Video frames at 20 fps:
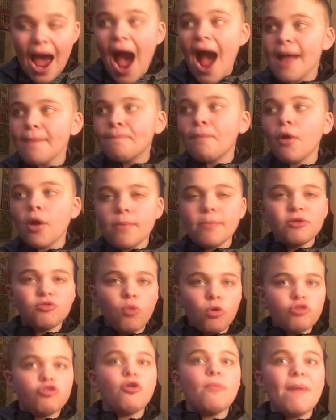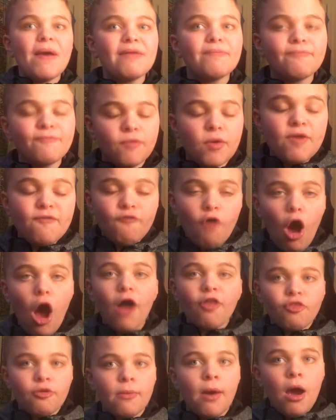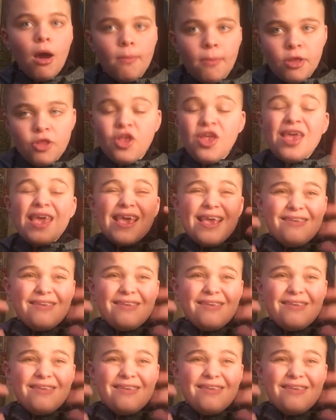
I put him as one of the best we've got at the moment.